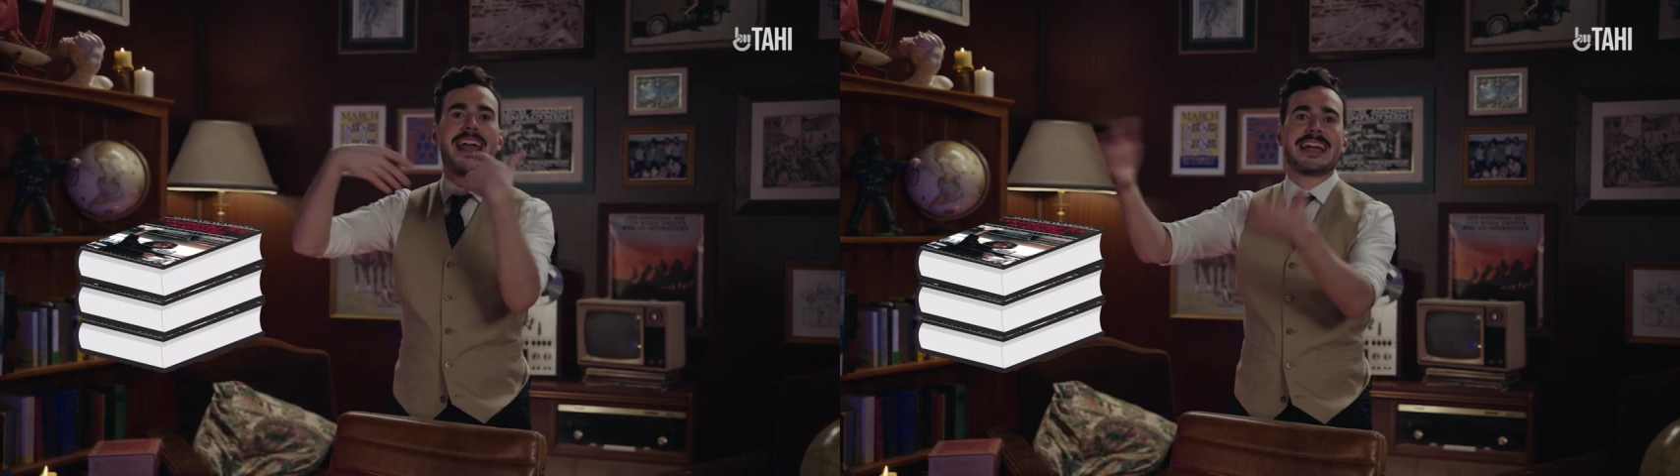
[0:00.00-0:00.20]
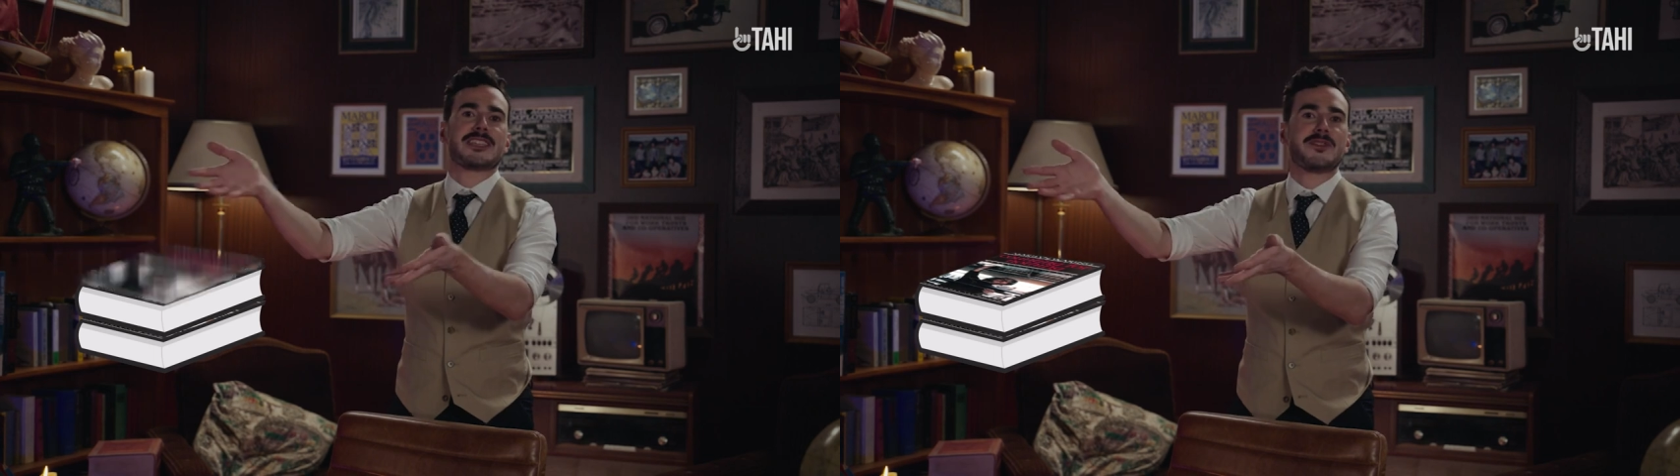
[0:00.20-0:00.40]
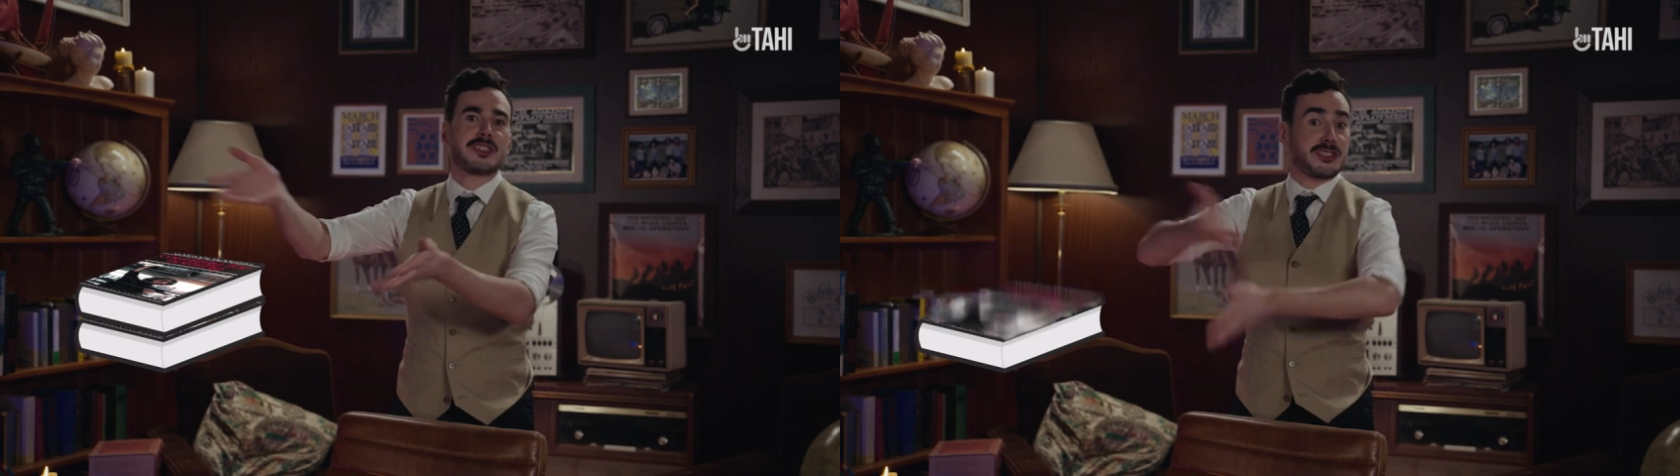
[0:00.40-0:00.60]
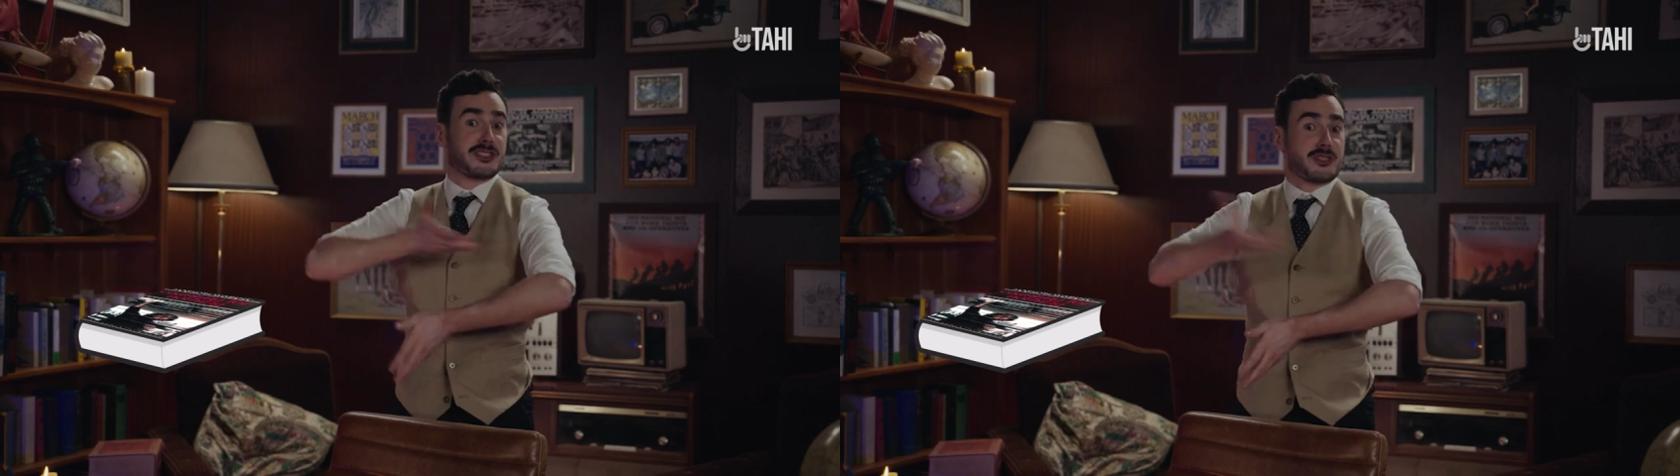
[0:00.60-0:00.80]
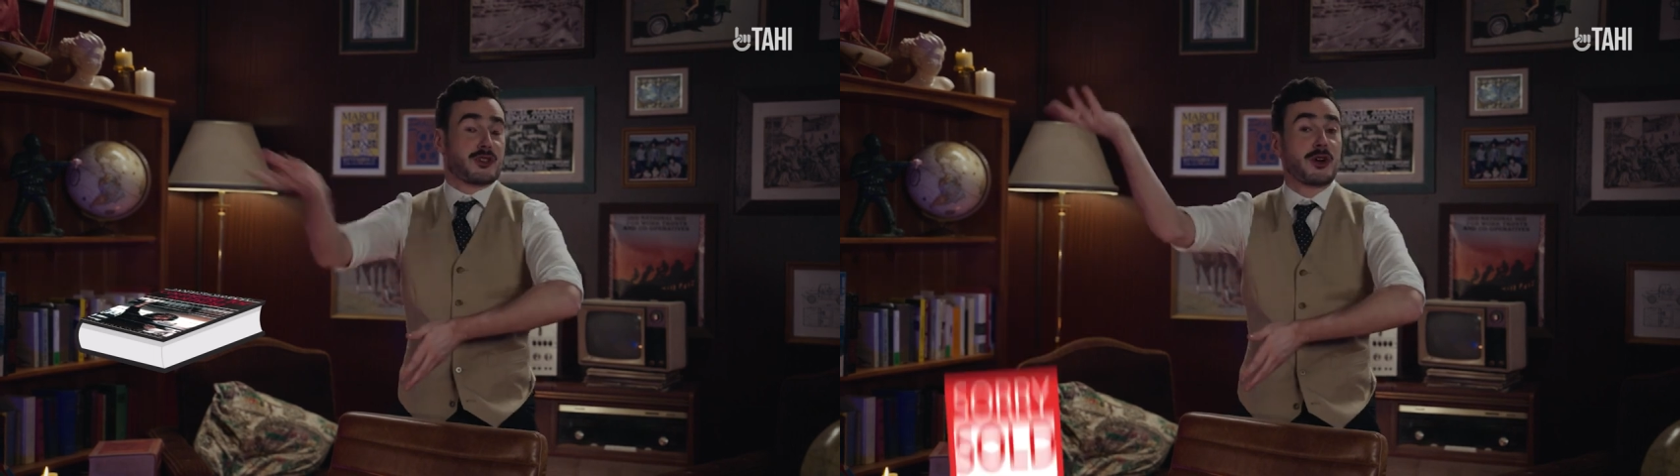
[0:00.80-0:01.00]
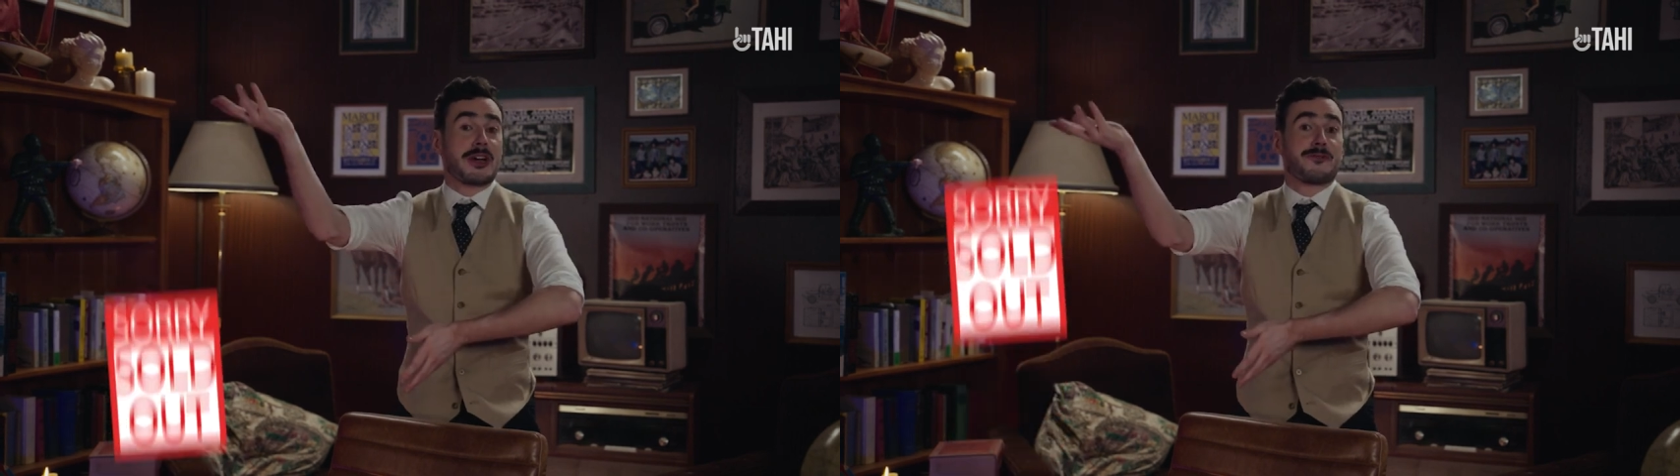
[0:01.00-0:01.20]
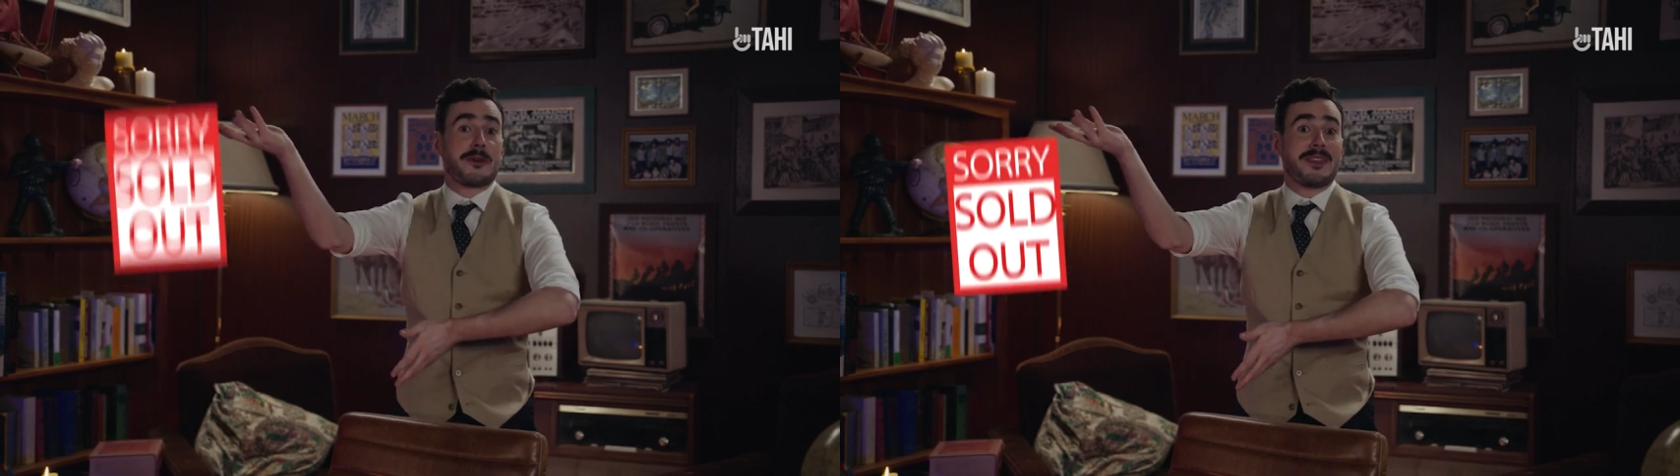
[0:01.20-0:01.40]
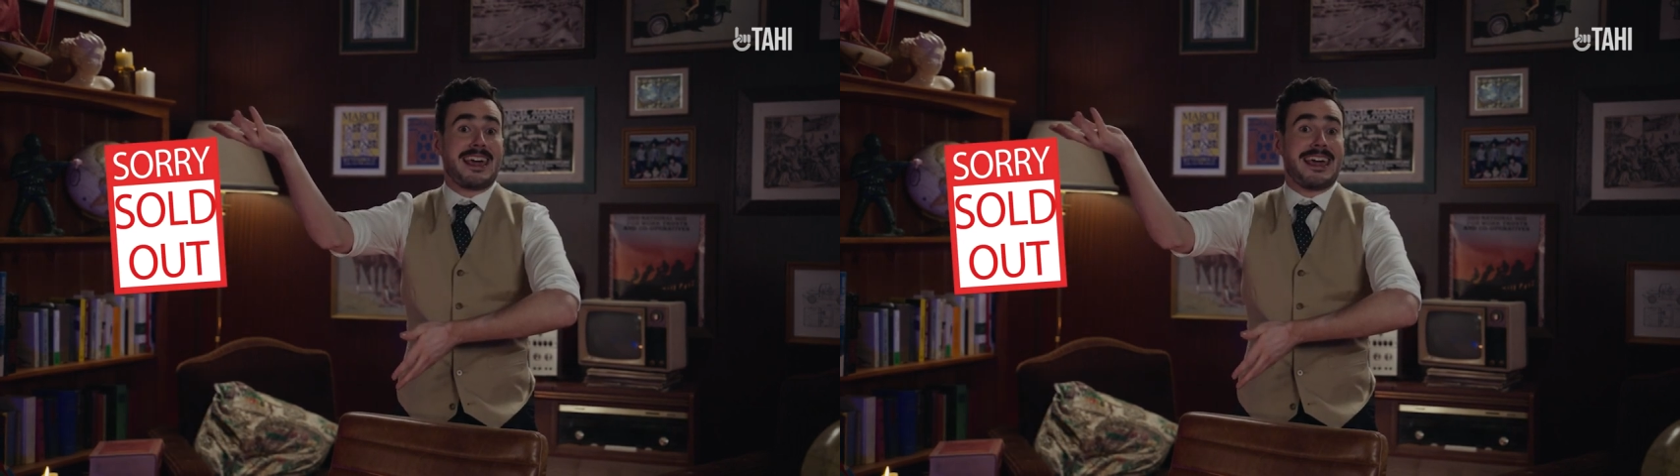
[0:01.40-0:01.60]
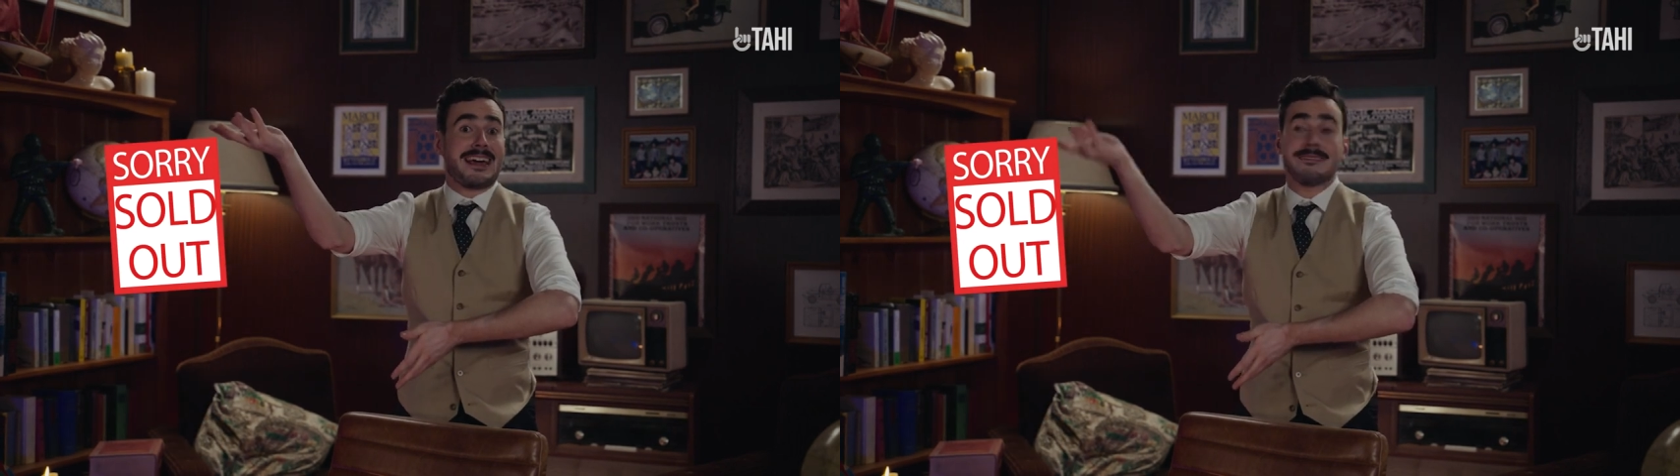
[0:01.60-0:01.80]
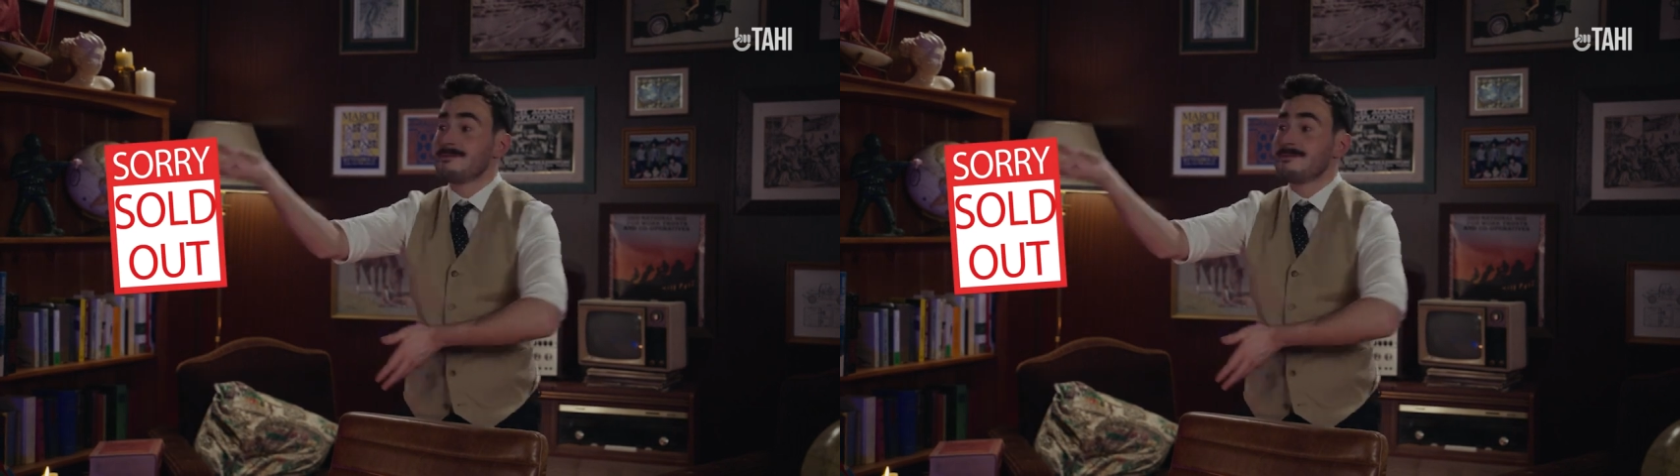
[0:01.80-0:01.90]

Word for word: activists took it from there.